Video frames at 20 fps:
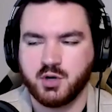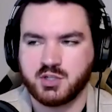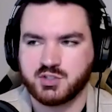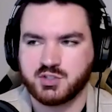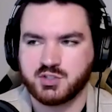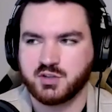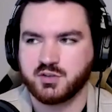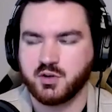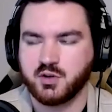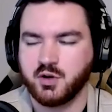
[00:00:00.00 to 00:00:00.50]
I
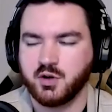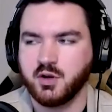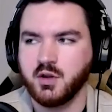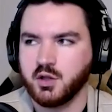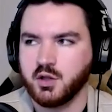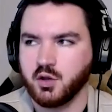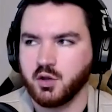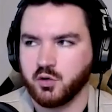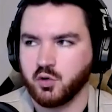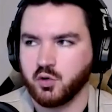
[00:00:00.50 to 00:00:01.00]
think they're, you know,
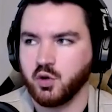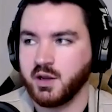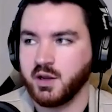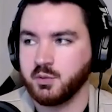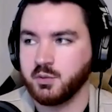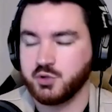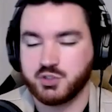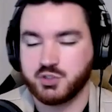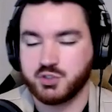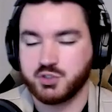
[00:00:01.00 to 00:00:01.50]
they're only able to
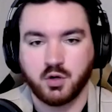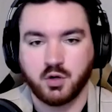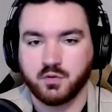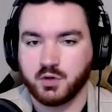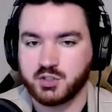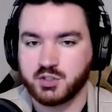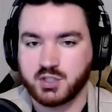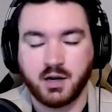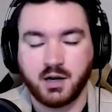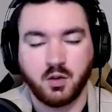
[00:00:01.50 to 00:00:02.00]
secure funds
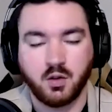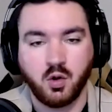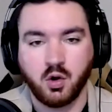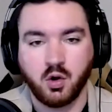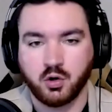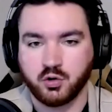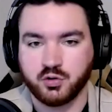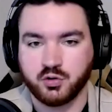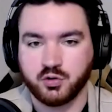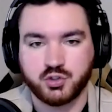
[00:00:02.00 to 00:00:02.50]
kind of longer
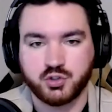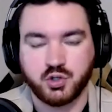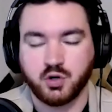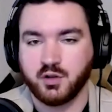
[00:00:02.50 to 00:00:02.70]
in the journey.